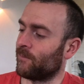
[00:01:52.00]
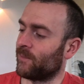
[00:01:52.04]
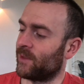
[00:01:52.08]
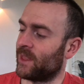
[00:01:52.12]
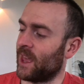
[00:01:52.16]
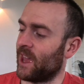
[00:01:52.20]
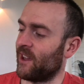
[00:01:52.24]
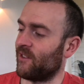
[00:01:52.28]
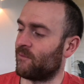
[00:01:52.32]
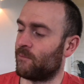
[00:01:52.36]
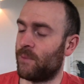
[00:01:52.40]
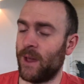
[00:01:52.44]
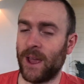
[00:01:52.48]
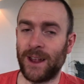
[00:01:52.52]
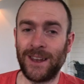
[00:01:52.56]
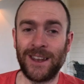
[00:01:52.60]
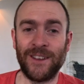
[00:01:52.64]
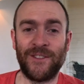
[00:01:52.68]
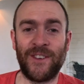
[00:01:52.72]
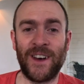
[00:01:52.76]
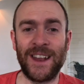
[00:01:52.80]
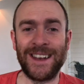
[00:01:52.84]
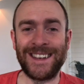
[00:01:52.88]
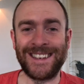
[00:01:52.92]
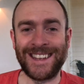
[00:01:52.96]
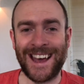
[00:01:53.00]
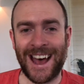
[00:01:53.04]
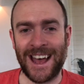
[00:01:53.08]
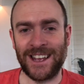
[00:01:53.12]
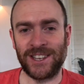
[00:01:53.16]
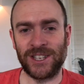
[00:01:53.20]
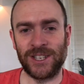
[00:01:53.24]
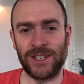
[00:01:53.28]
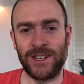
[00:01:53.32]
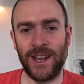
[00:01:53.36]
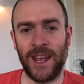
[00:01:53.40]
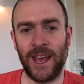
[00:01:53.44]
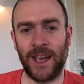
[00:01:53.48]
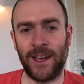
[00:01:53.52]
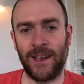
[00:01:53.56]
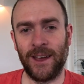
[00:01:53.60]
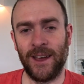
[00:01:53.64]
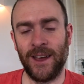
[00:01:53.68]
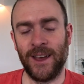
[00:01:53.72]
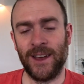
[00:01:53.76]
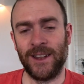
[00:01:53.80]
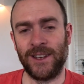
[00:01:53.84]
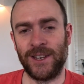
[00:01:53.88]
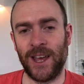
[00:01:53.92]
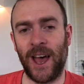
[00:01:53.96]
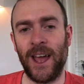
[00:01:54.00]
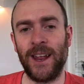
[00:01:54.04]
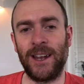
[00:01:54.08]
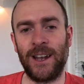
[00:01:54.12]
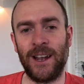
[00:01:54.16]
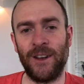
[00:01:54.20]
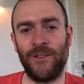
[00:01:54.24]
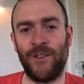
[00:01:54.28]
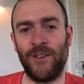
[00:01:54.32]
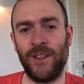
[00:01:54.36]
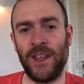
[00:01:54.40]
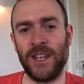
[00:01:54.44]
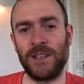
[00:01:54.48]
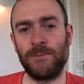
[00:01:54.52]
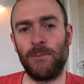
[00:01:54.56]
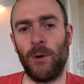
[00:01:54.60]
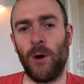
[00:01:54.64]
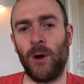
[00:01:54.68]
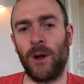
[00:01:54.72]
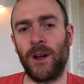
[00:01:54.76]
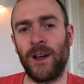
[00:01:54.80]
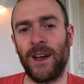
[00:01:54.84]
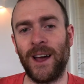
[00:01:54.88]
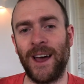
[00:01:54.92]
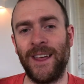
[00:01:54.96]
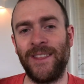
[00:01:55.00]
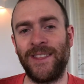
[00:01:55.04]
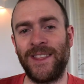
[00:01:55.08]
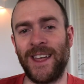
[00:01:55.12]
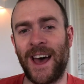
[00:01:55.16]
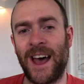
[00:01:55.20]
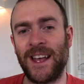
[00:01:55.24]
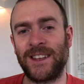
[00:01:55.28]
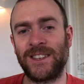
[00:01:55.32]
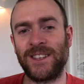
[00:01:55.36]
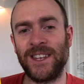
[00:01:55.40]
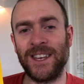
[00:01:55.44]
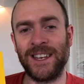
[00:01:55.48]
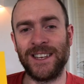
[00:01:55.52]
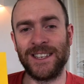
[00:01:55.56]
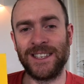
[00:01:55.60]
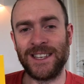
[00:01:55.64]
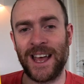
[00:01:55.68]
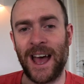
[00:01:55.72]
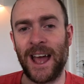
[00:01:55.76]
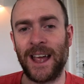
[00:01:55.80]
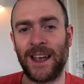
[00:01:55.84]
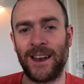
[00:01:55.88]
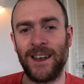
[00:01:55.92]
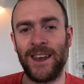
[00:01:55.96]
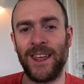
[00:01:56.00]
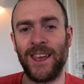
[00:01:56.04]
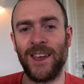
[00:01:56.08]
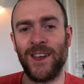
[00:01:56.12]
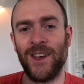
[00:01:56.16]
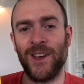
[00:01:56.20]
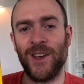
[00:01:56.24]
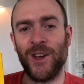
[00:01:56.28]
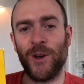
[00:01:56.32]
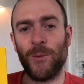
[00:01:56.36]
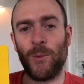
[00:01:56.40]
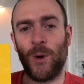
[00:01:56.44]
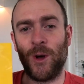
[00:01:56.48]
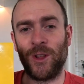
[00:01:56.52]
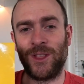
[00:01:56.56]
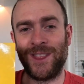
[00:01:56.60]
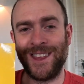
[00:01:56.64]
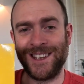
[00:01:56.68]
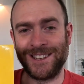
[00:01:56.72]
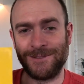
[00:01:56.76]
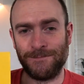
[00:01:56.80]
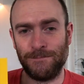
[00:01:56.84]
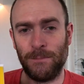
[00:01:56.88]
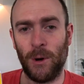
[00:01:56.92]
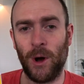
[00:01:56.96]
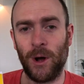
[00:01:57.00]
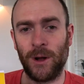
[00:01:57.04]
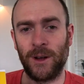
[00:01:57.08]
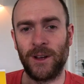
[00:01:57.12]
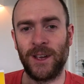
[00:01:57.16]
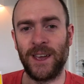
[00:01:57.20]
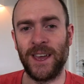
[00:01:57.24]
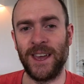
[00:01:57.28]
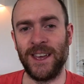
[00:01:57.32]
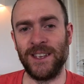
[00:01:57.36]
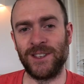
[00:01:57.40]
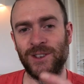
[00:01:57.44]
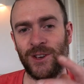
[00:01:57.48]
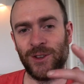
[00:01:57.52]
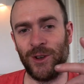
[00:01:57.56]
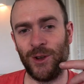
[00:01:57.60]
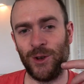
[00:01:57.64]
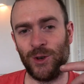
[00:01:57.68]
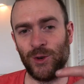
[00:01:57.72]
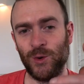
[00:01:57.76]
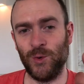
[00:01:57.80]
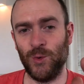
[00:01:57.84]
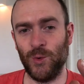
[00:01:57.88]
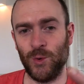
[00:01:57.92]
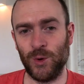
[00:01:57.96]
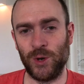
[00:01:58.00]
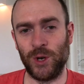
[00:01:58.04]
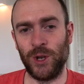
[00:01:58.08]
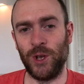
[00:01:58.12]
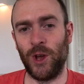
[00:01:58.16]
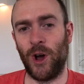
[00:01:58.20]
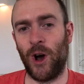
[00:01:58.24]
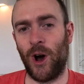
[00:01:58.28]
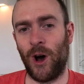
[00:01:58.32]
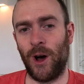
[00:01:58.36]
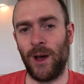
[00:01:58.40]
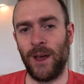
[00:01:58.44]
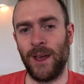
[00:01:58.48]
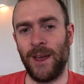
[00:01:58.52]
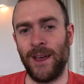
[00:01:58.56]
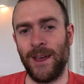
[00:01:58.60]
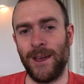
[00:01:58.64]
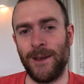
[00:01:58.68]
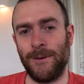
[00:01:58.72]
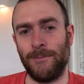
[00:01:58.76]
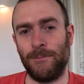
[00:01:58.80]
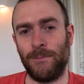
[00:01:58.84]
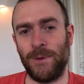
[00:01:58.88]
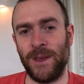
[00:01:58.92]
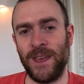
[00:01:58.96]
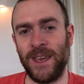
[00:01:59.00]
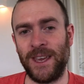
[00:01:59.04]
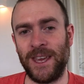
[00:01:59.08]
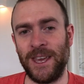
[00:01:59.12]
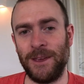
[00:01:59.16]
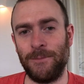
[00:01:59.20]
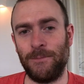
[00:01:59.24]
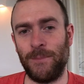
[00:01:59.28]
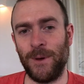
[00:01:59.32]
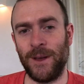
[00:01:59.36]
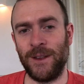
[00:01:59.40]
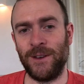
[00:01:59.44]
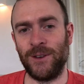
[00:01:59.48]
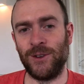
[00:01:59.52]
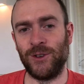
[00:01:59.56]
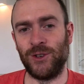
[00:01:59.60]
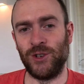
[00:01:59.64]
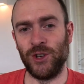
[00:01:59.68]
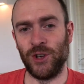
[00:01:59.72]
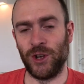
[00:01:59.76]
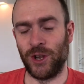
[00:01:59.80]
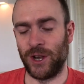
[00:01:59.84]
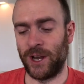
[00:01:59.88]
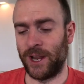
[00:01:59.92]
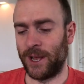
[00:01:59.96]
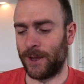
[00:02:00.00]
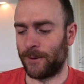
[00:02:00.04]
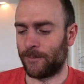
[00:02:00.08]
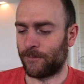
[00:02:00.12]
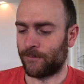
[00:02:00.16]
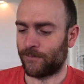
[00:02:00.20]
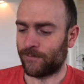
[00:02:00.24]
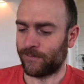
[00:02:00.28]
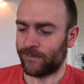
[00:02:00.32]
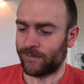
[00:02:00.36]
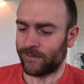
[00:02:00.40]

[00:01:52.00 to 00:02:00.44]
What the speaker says: They've picked a fantastic title for this book, and that's exactly what this book is going to do to your beekeeping journey.